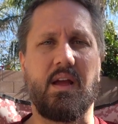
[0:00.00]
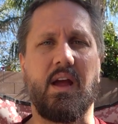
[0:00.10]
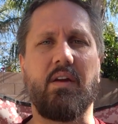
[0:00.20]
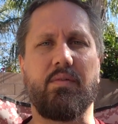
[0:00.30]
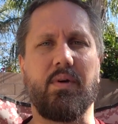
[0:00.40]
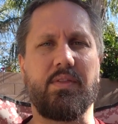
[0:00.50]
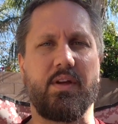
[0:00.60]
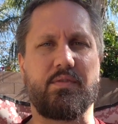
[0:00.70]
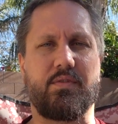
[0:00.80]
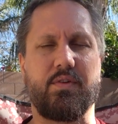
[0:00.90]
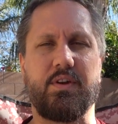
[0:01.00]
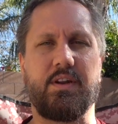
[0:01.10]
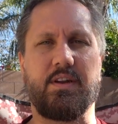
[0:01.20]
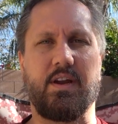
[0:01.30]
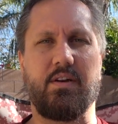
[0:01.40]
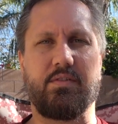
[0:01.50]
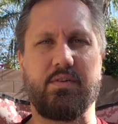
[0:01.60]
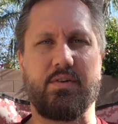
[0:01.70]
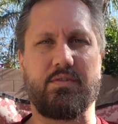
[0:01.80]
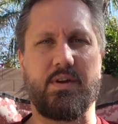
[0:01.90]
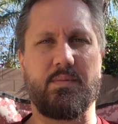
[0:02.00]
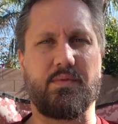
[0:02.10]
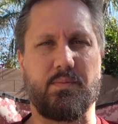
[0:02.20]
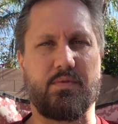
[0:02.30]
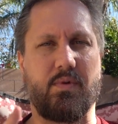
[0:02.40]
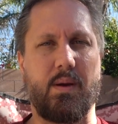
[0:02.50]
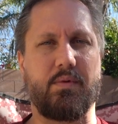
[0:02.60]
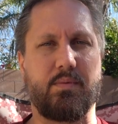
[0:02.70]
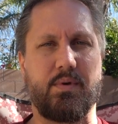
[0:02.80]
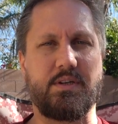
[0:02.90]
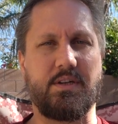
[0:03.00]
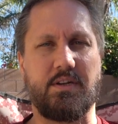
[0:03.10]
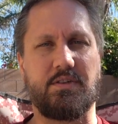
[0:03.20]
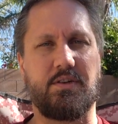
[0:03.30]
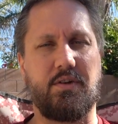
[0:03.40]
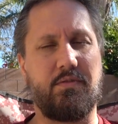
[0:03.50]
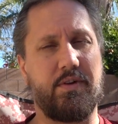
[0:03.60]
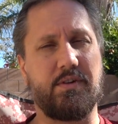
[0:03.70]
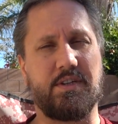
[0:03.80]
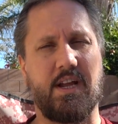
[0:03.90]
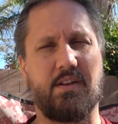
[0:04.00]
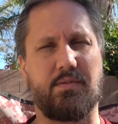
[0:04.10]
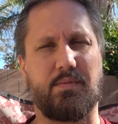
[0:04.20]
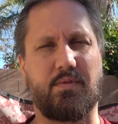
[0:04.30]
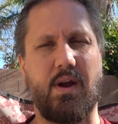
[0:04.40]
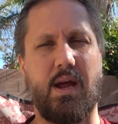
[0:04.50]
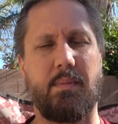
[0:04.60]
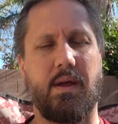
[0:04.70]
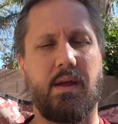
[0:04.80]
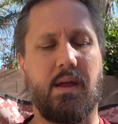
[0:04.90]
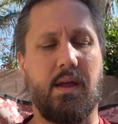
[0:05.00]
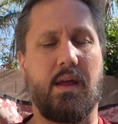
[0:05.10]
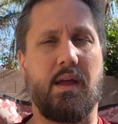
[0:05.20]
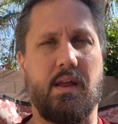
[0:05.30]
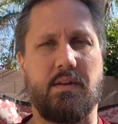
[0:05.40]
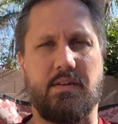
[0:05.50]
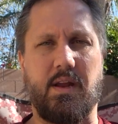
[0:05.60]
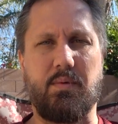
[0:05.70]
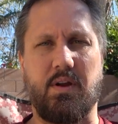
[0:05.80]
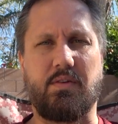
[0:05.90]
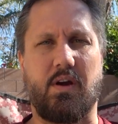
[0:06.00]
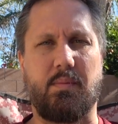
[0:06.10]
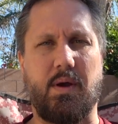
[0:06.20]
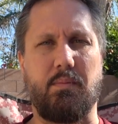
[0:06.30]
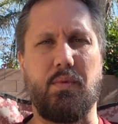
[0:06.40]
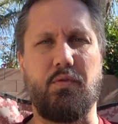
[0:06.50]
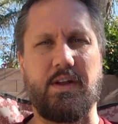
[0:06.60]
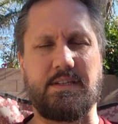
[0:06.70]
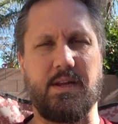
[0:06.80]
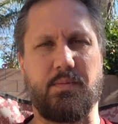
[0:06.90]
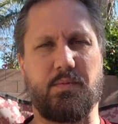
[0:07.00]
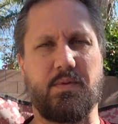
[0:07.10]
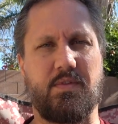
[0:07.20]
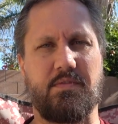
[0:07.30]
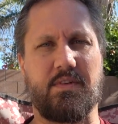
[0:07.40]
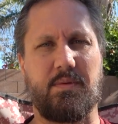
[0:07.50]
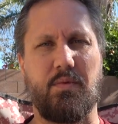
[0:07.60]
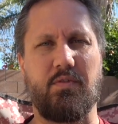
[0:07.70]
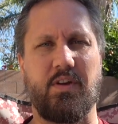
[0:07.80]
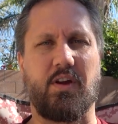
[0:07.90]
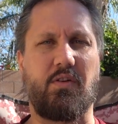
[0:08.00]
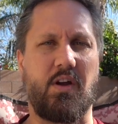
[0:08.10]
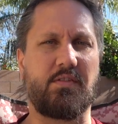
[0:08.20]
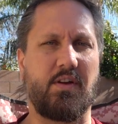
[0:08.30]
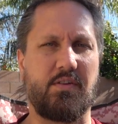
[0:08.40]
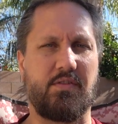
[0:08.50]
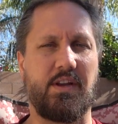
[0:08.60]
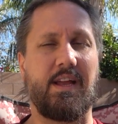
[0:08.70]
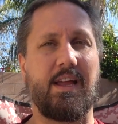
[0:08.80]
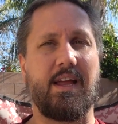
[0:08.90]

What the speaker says: Hey everyone, thanks for tuning in to Arizona Dreams. Subscribers appreciate you. New viewers, you gotta subscribe. Today we're going to talk about moving tips, specifically moving across country,